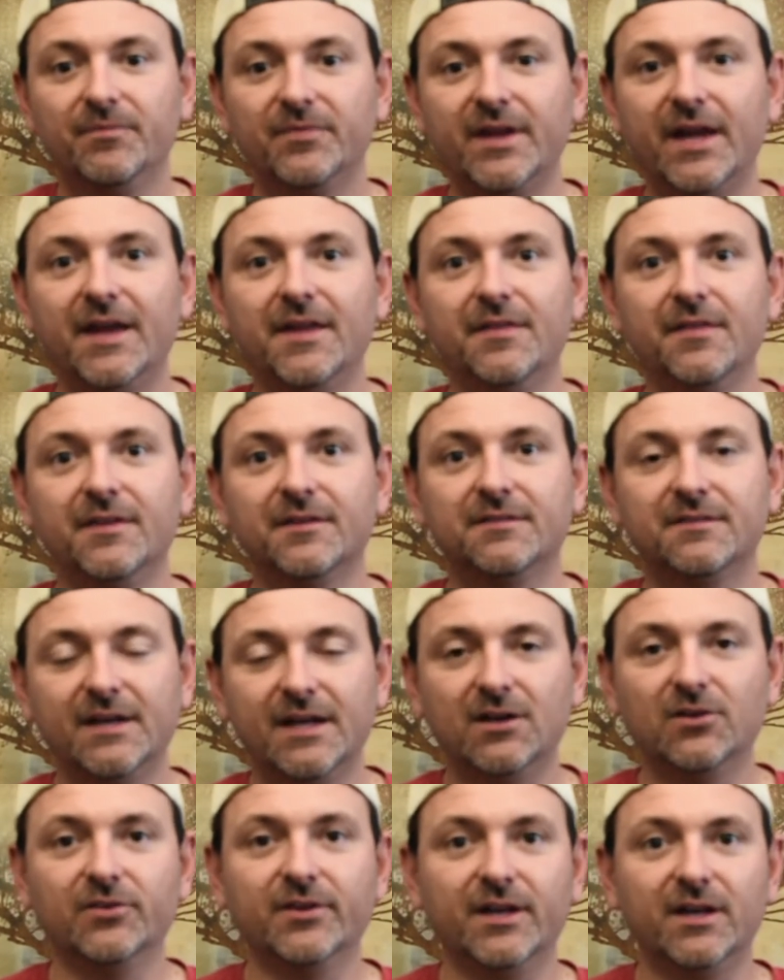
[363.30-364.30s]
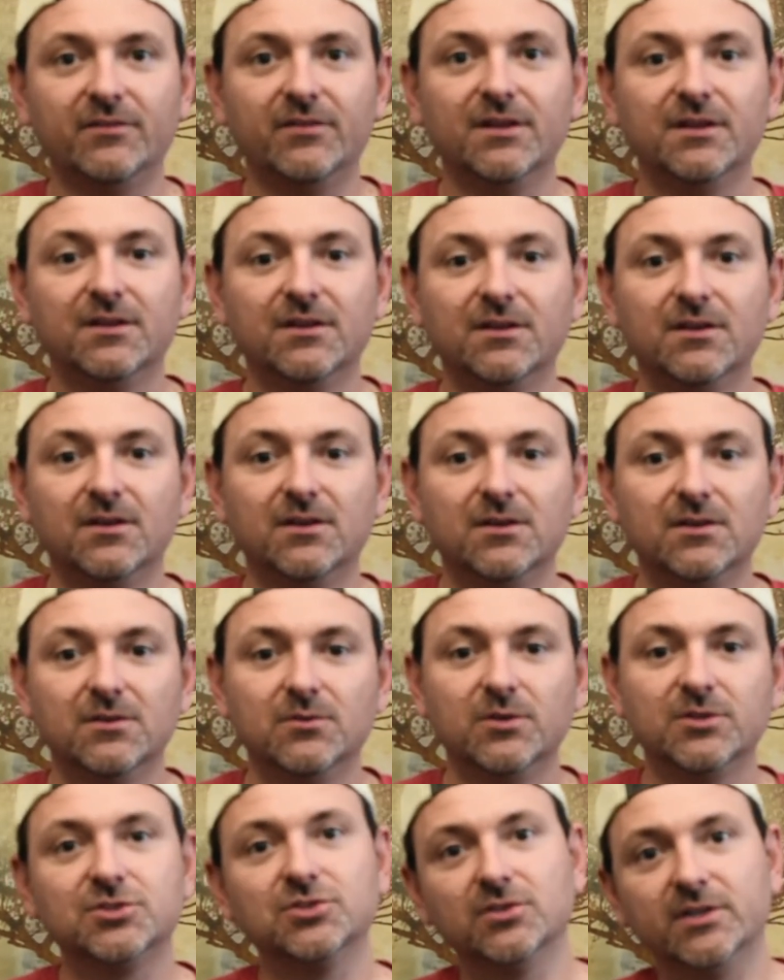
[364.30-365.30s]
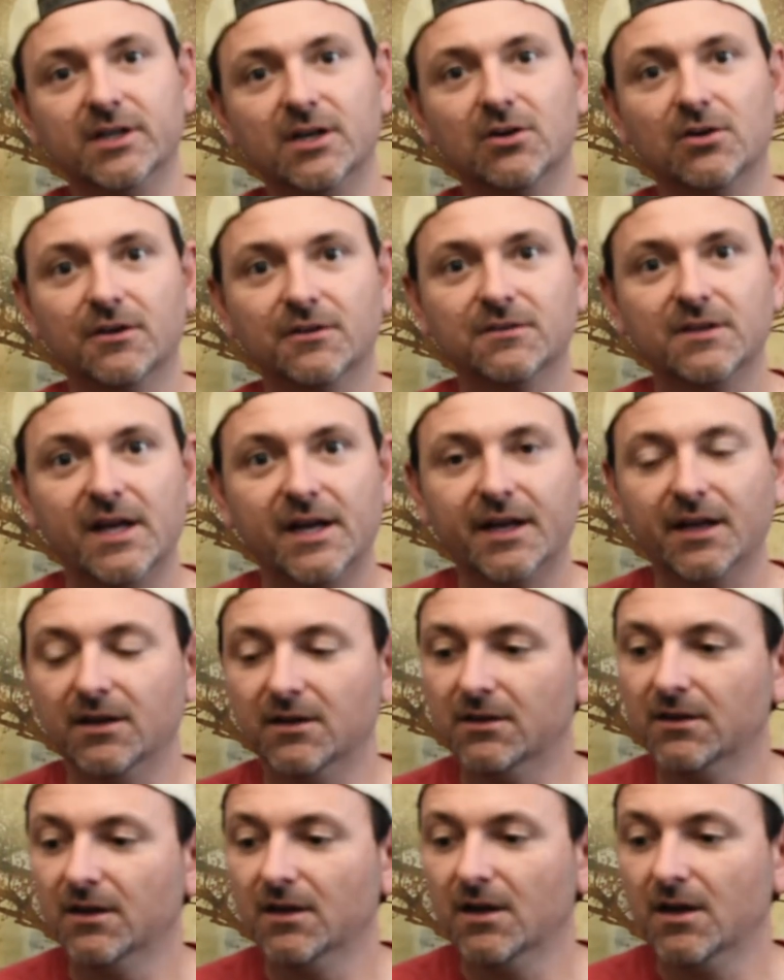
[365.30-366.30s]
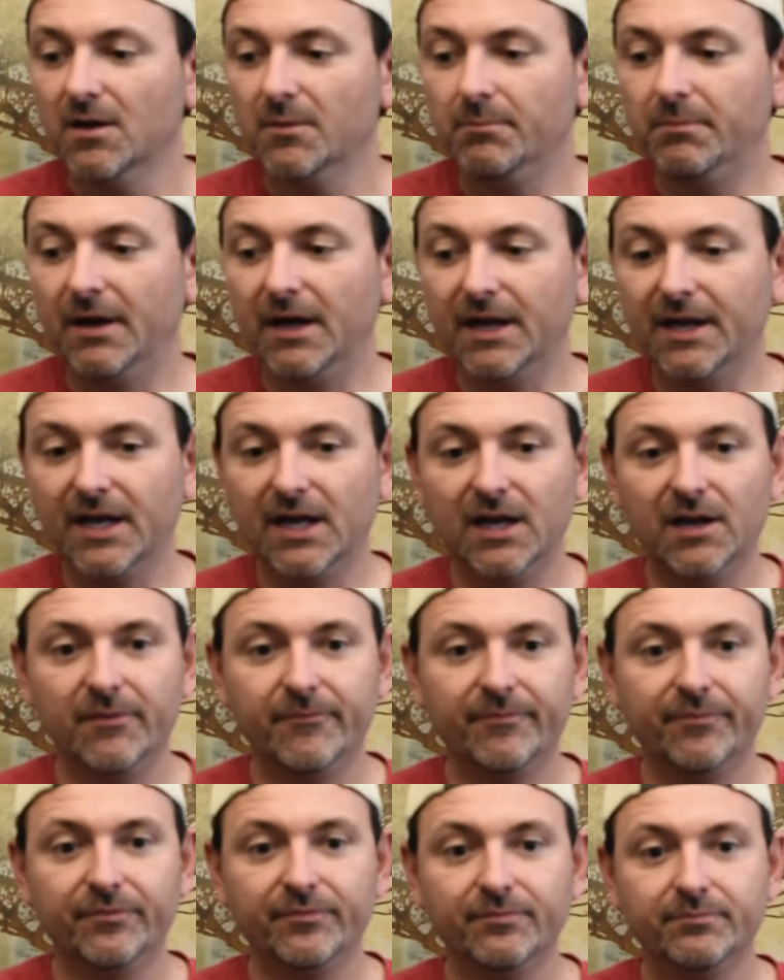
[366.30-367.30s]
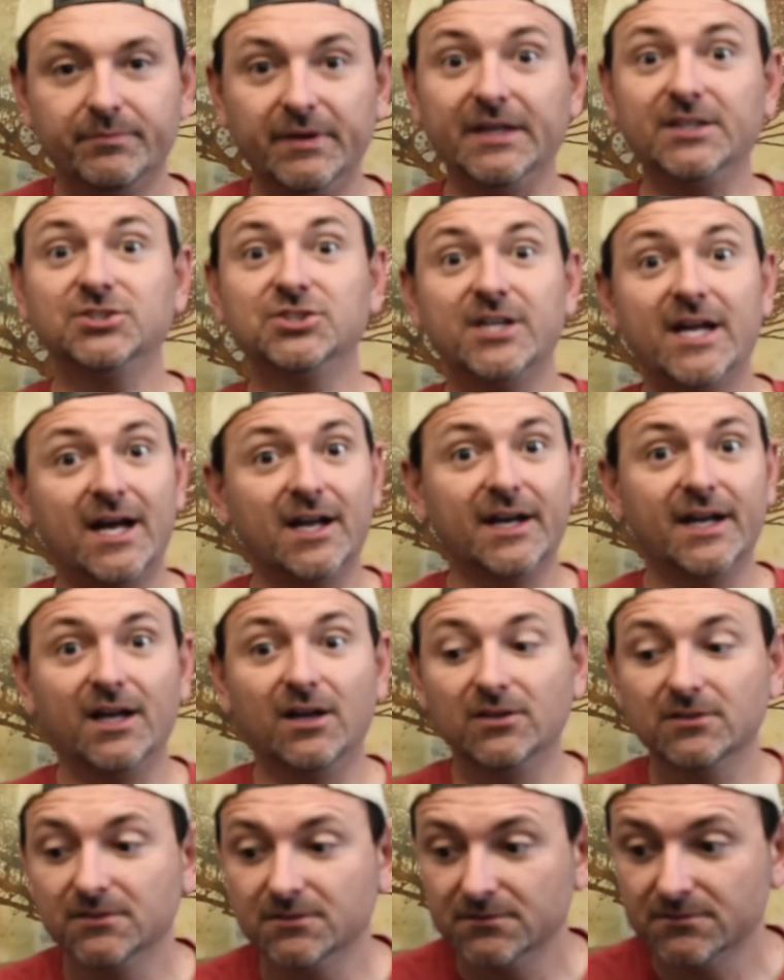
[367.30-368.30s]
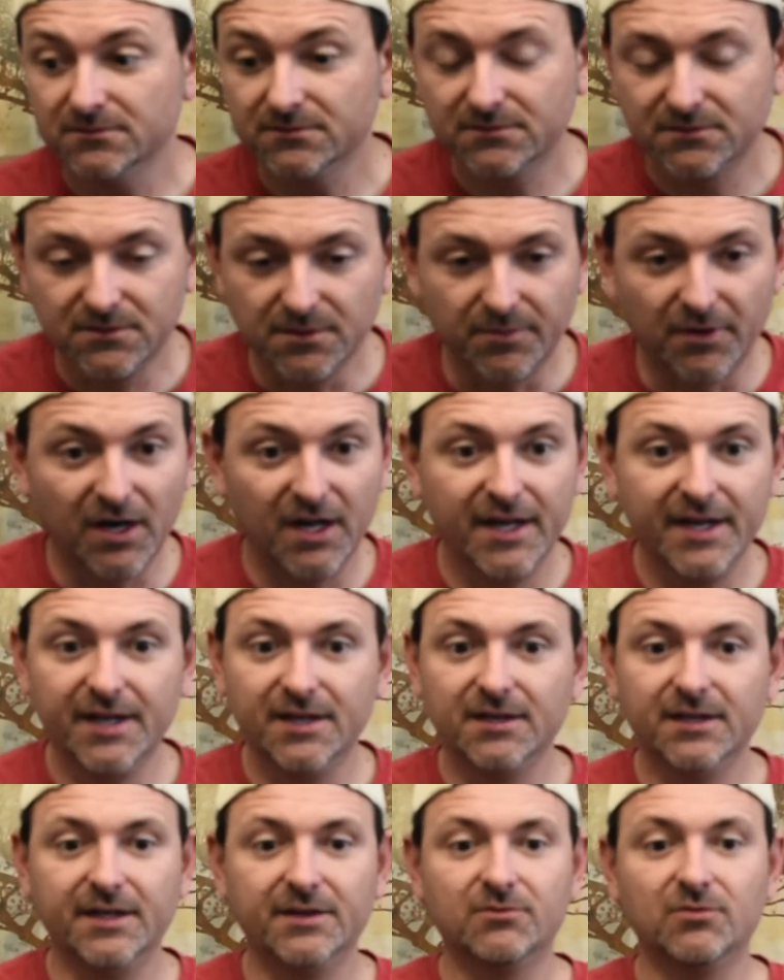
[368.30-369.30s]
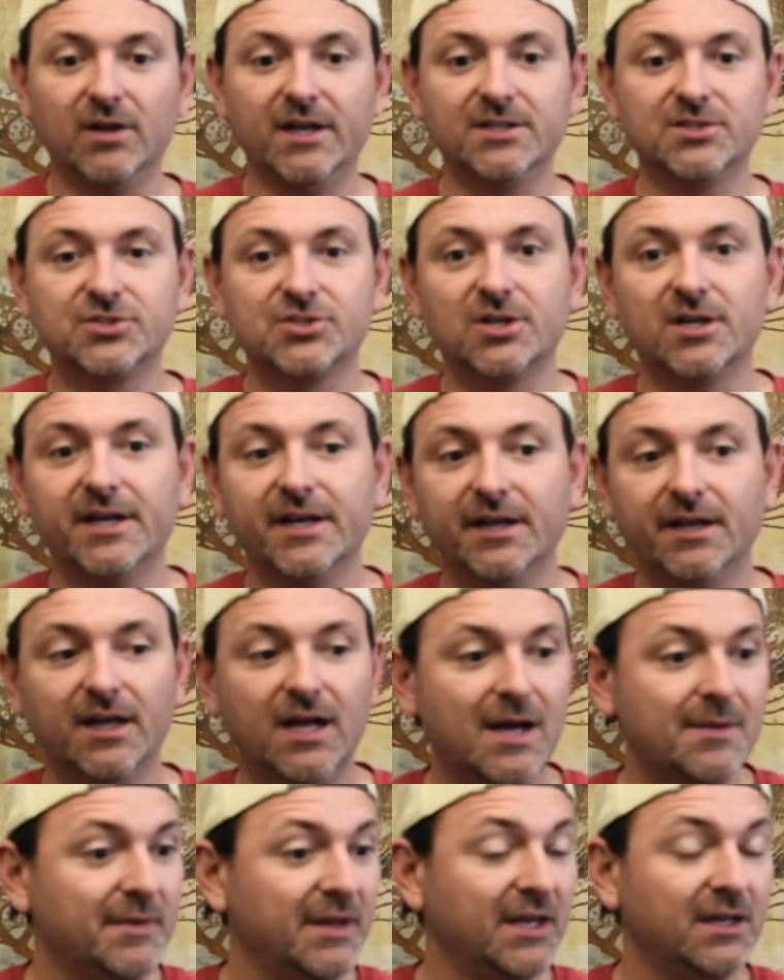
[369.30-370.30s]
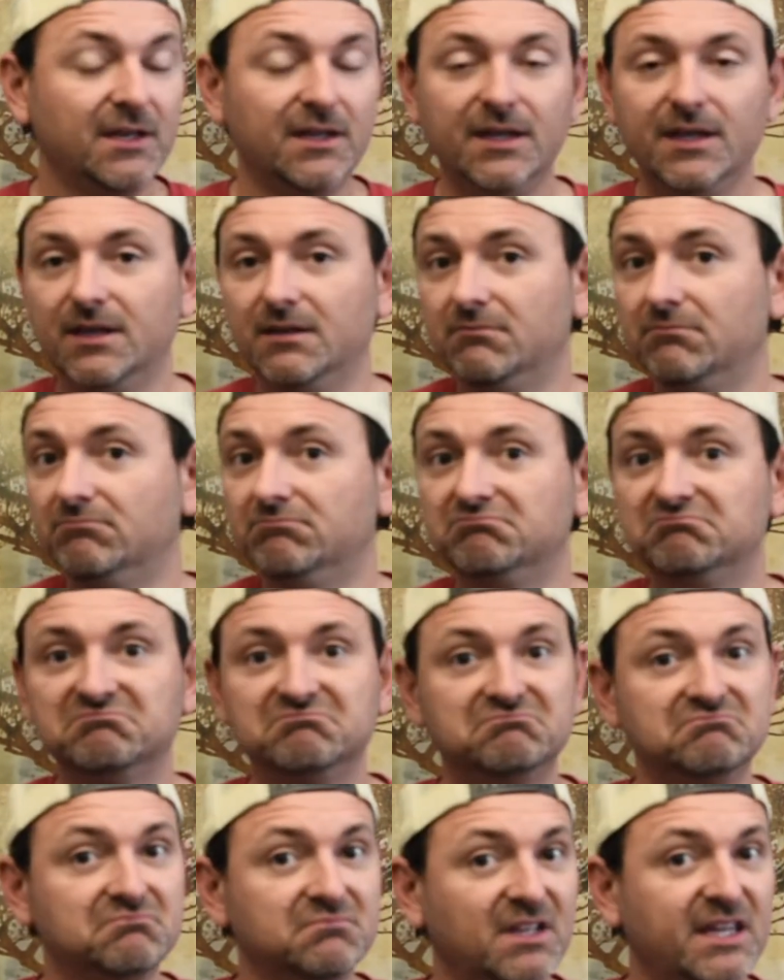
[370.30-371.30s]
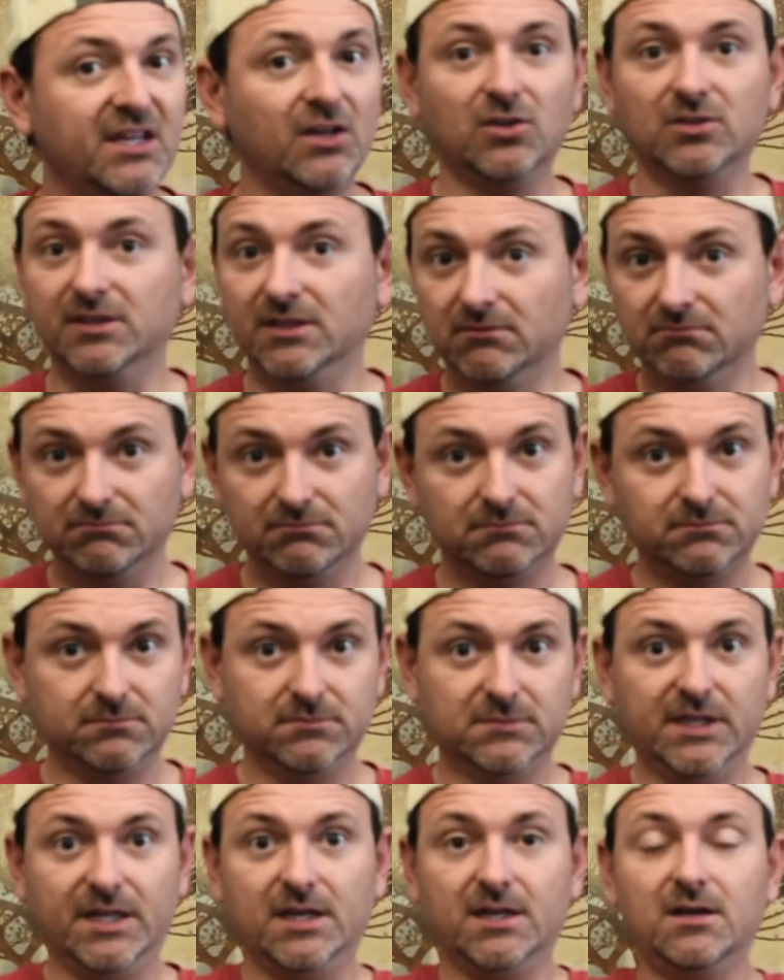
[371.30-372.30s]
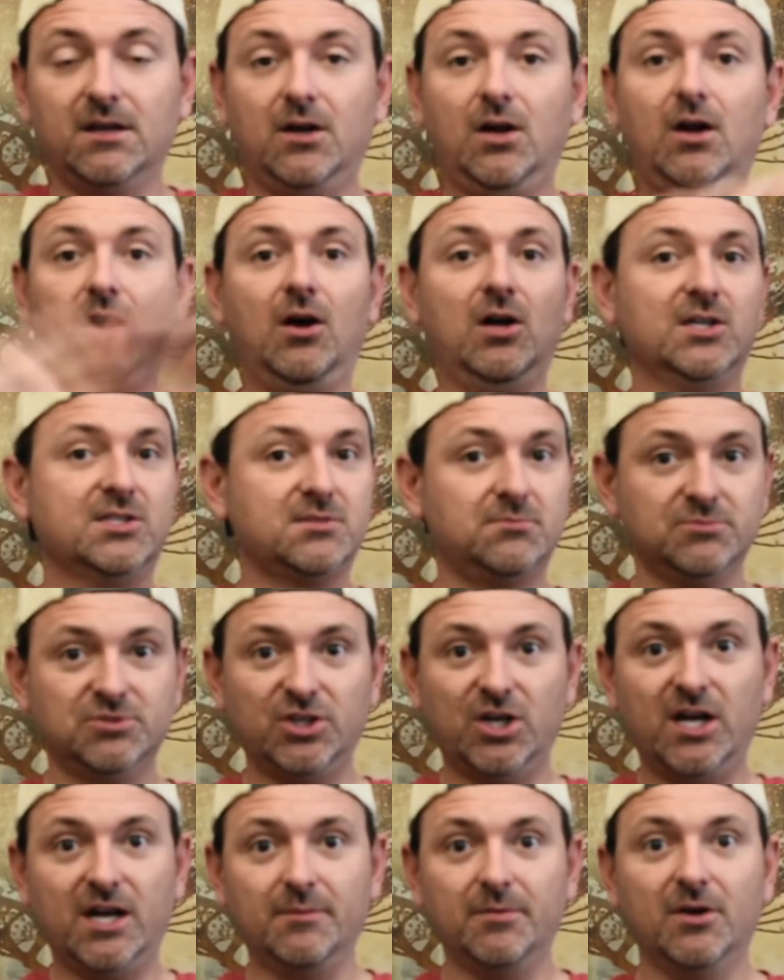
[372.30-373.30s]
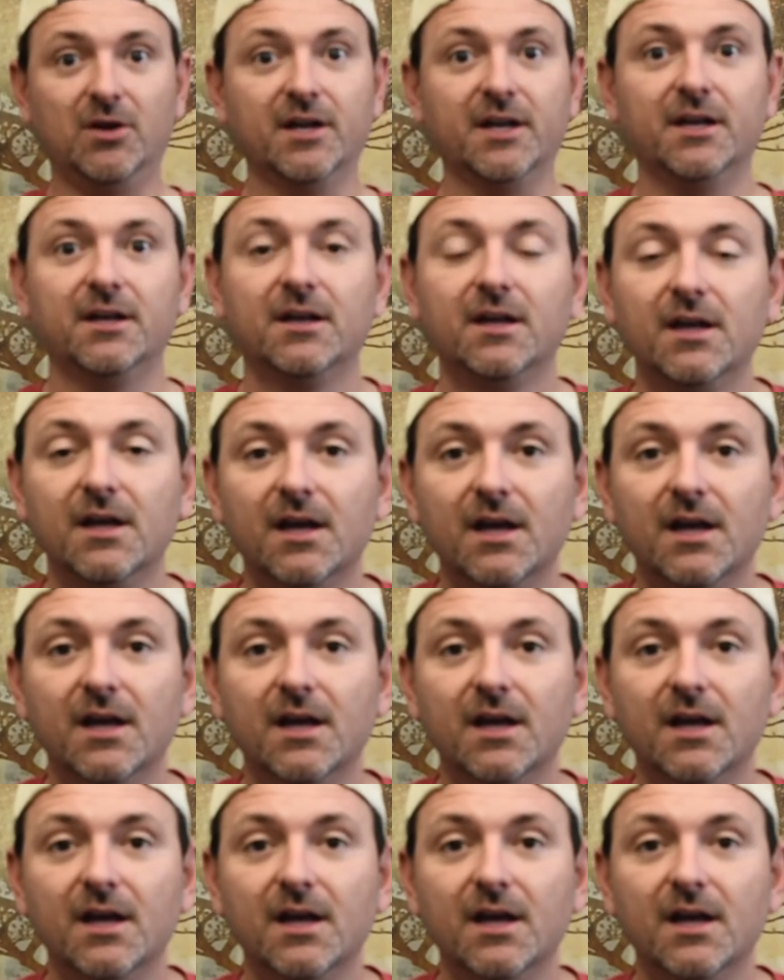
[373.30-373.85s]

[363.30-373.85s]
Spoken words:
and the sound of it, which you'll hear in a second. But big shout out to Brian at Red String. I mean, killed it. Did an awesome job on it.